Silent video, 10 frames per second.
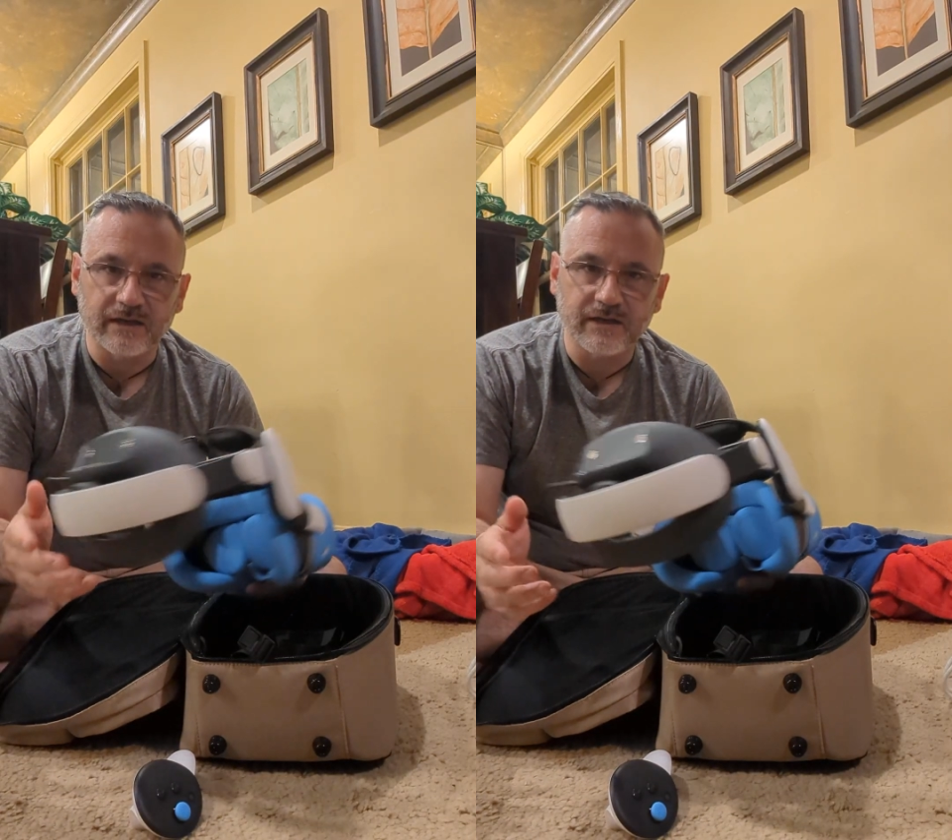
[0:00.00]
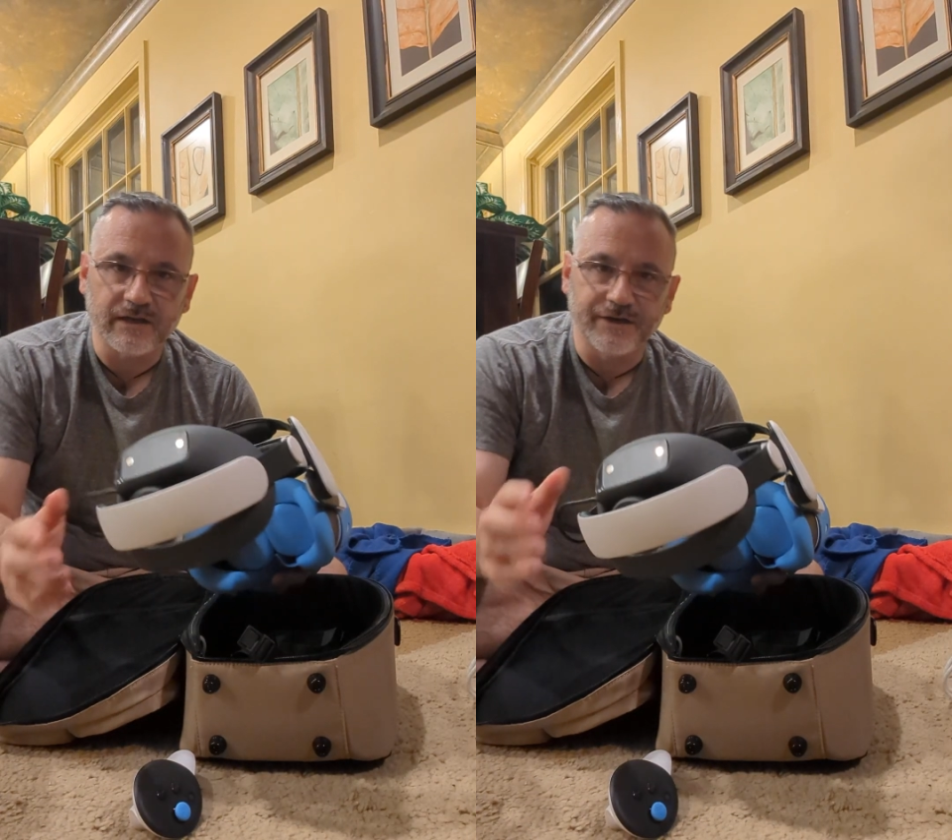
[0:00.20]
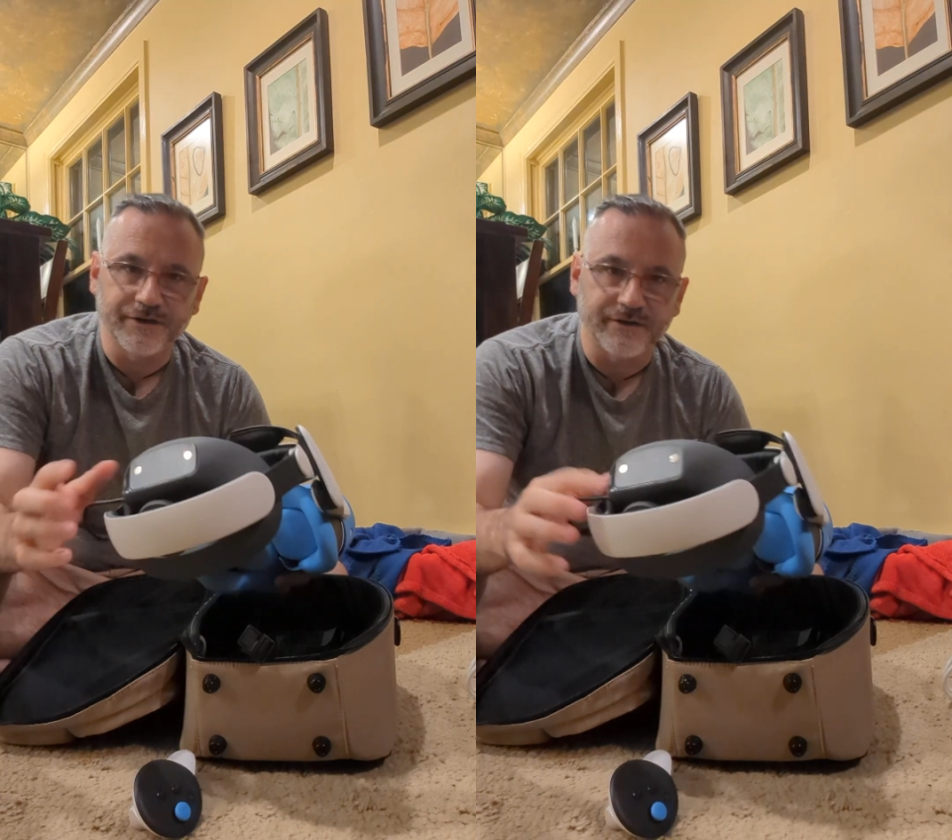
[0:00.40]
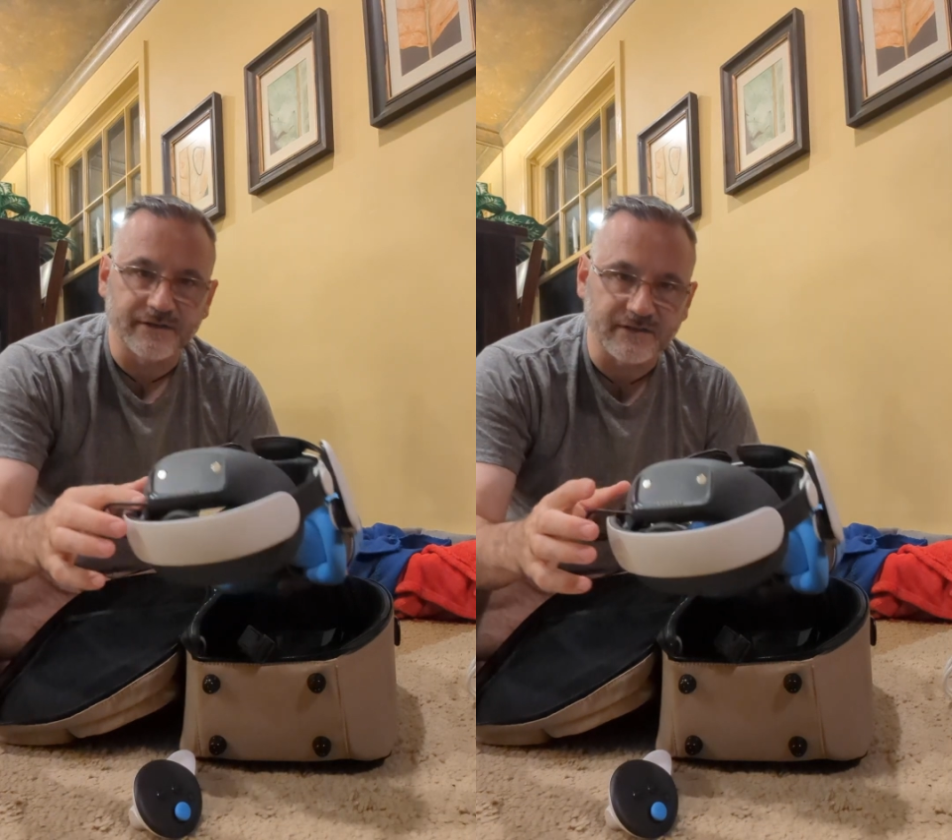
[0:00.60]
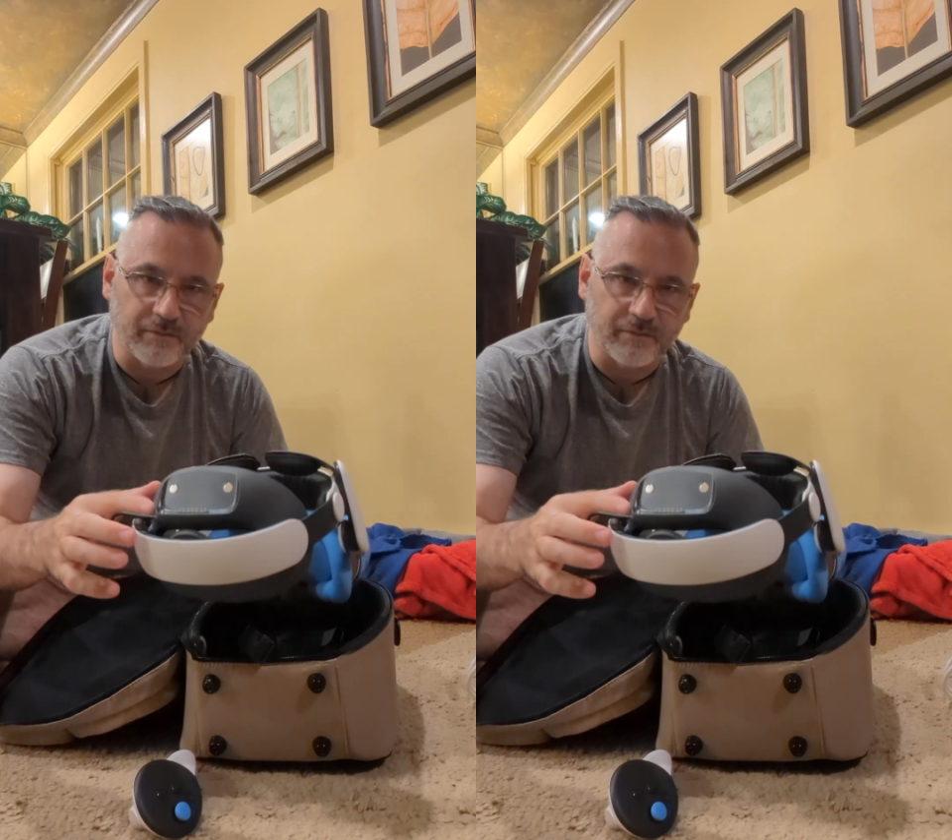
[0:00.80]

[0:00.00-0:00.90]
here is the